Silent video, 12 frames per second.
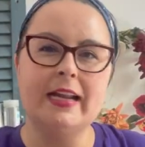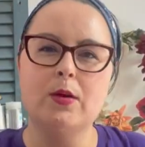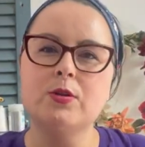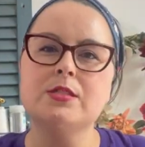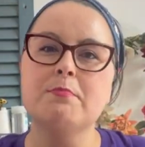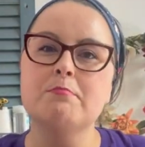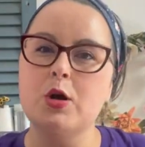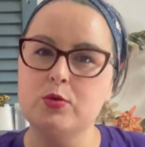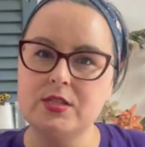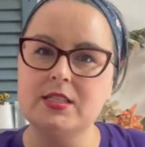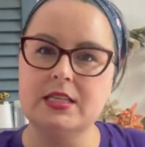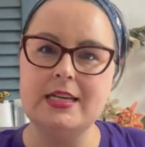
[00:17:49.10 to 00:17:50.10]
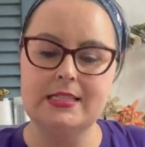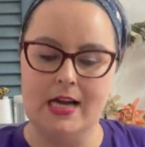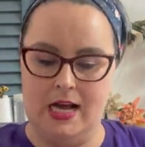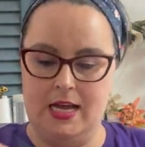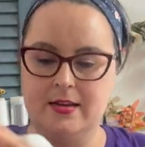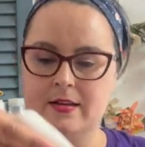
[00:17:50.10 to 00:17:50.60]
it was mostly
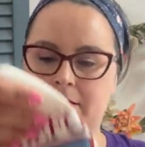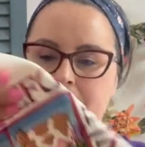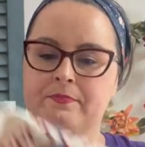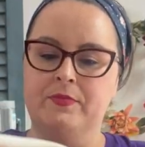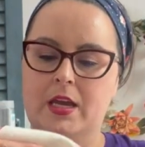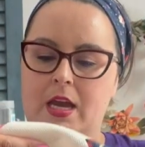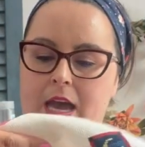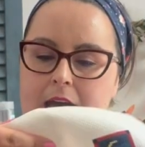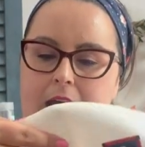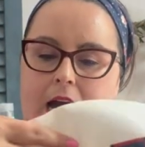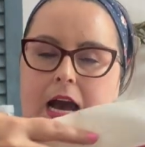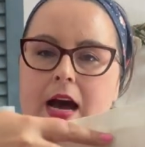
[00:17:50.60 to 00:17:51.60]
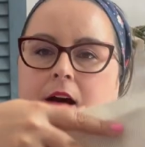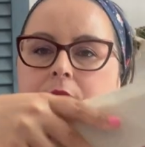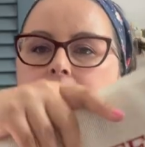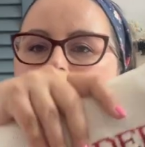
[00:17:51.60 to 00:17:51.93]
done. Uh,